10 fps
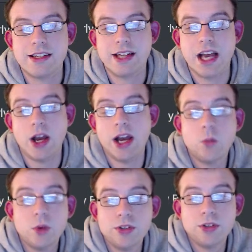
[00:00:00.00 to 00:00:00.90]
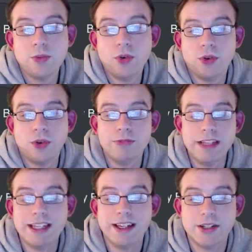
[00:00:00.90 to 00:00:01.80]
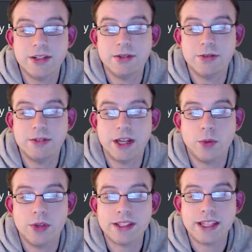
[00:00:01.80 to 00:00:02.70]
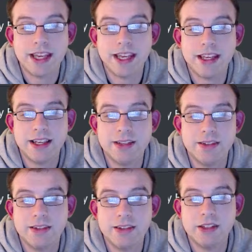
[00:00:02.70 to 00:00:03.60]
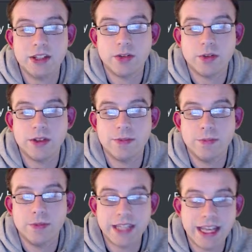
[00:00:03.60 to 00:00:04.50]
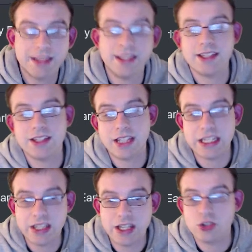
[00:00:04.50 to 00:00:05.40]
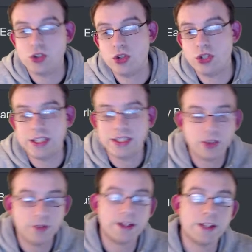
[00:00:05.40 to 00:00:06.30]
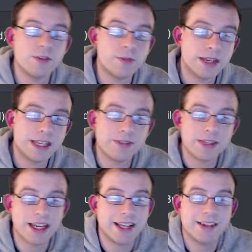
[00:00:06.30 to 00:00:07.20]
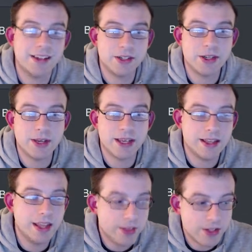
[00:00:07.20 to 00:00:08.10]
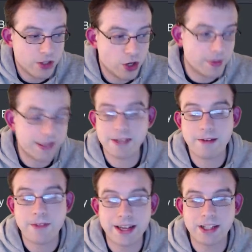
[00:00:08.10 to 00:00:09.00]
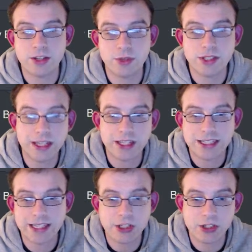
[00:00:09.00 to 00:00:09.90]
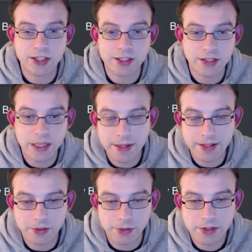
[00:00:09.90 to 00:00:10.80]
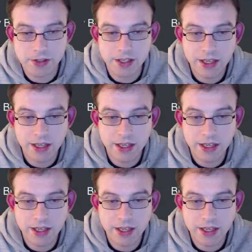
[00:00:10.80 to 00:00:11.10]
I want to do more. Really, I do. I want to say, get this. It's good. It's good value for money and everything. And I can't do it. There's no monetary value attached to these early builds.